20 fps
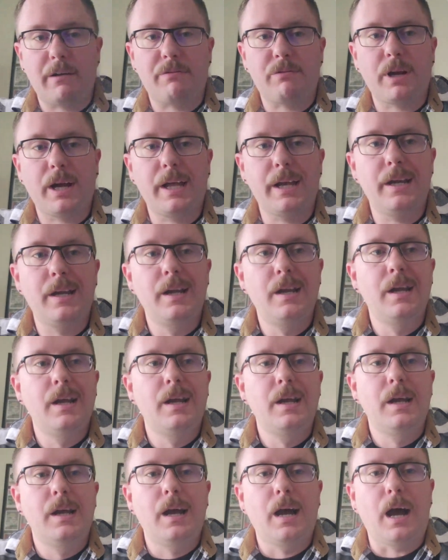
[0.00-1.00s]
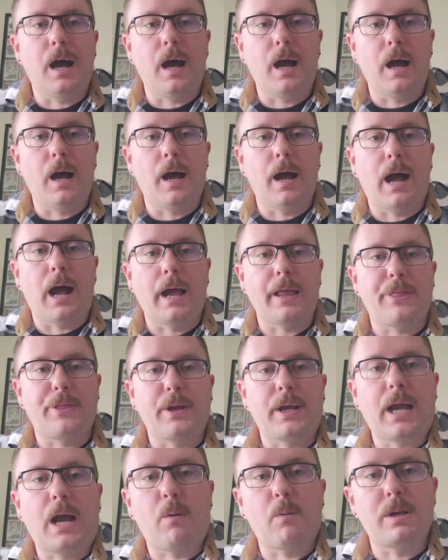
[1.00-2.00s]
read, I
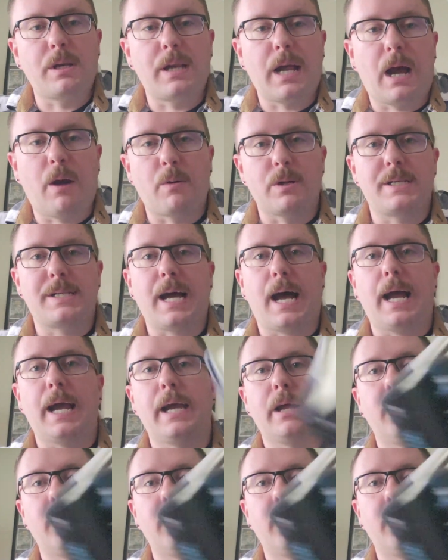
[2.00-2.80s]
think I would tie it